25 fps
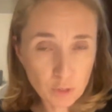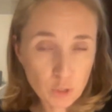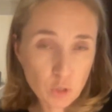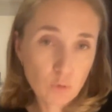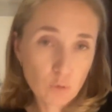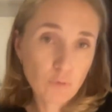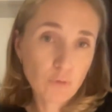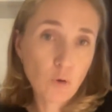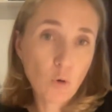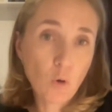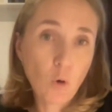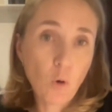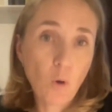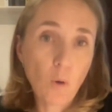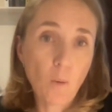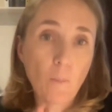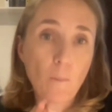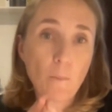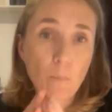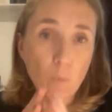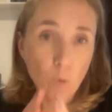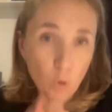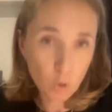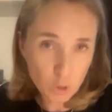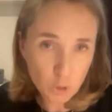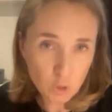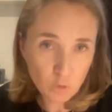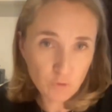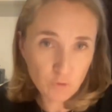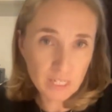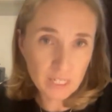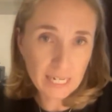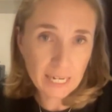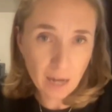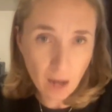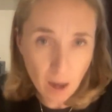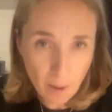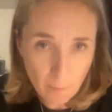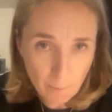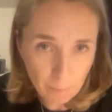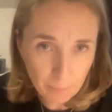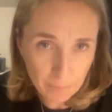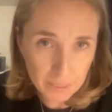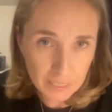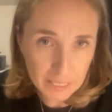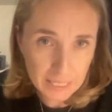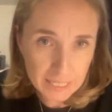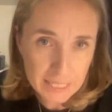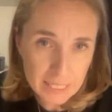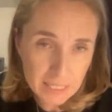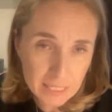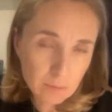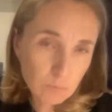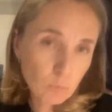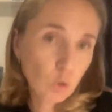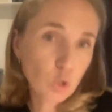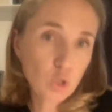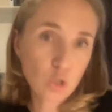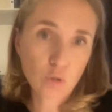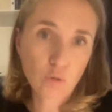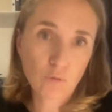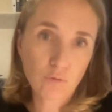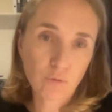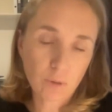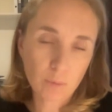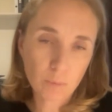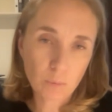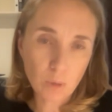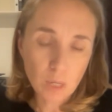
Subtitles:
So for most of the companies, most of